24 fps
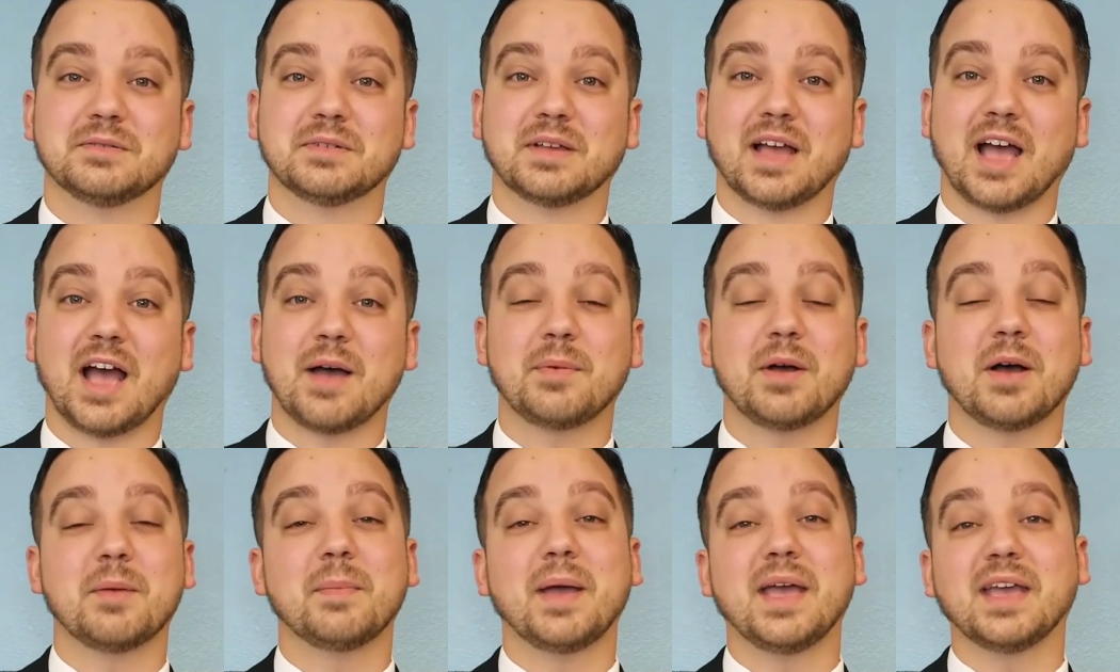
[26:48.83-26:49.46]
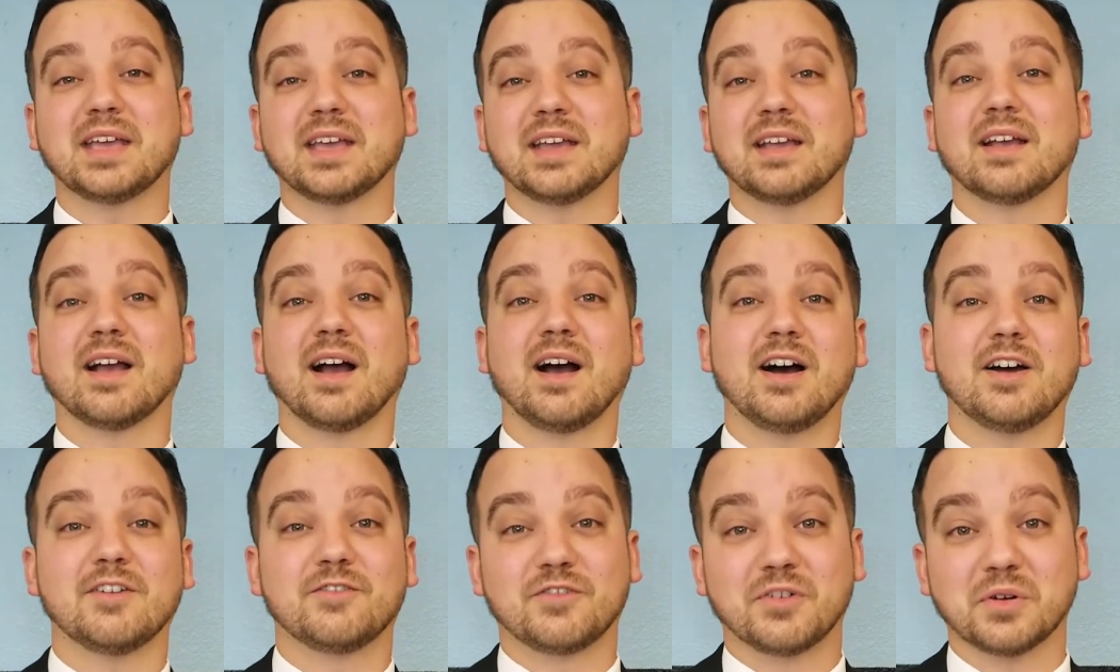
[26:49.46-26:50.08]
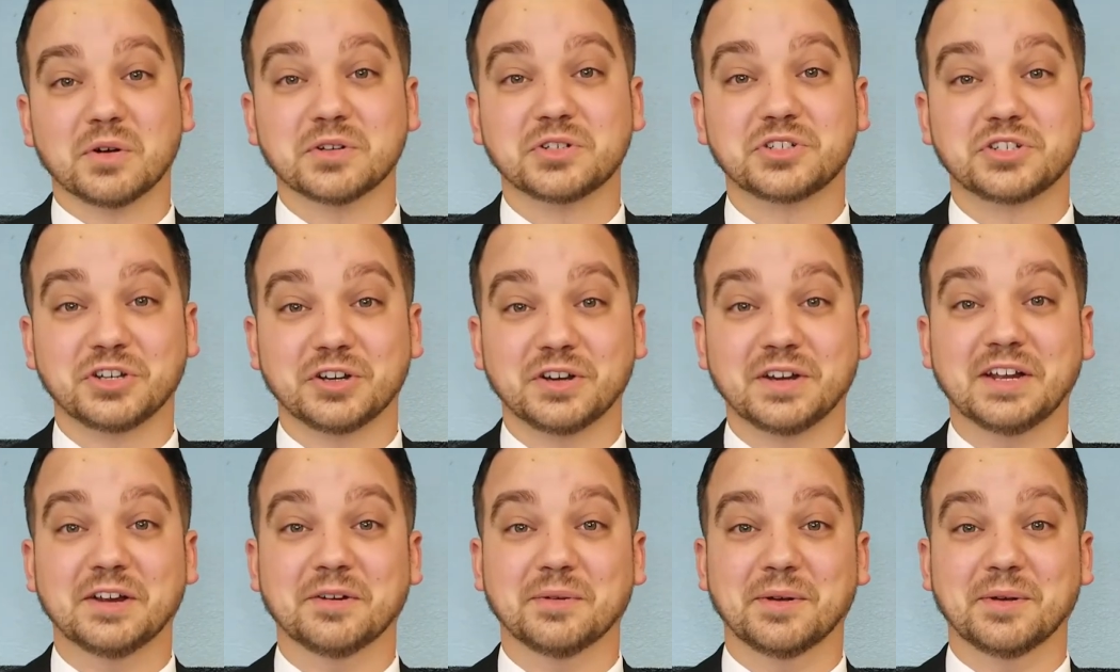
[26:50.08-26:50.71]
How about making God first your
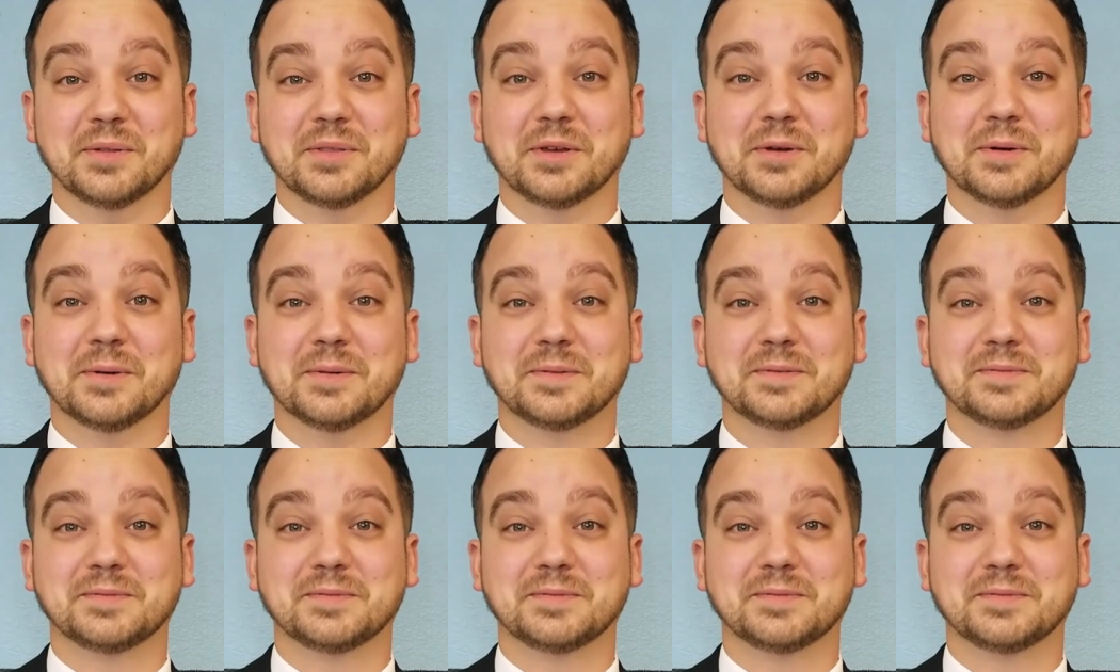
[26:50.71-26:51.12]
hero, though?